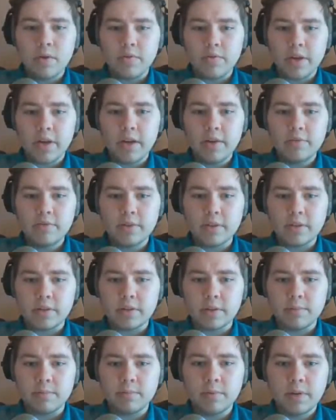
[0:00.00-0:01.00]
cave
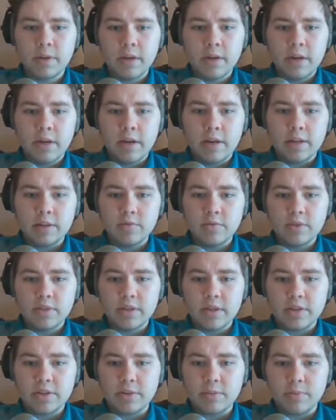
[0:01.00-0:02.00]
system, and this one's
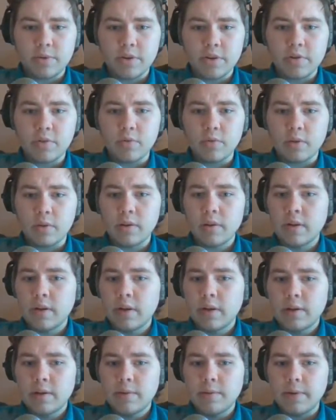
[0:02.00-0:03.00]
actually pretty cool.
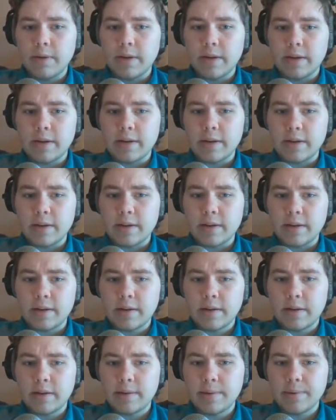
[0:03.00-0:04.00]
We got
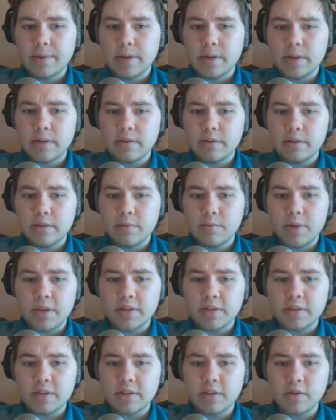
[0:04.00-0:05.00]
the
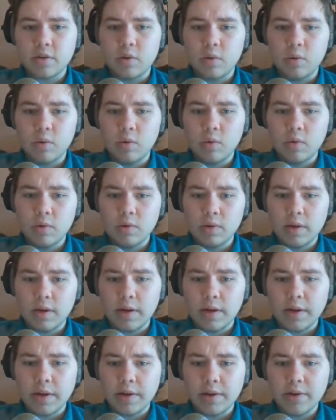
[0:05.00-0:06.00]
basic coal,
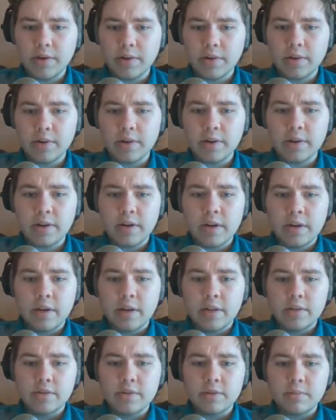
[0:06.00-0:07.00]
iron,
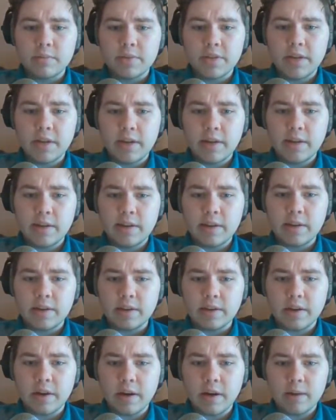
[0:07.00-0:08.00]
there's some tin
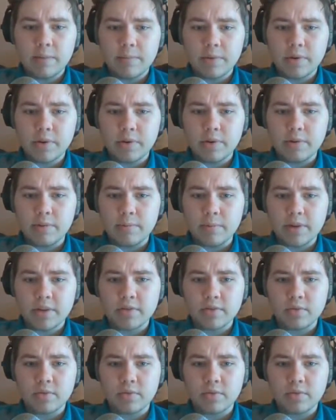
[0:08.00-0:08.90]
and copper and mixed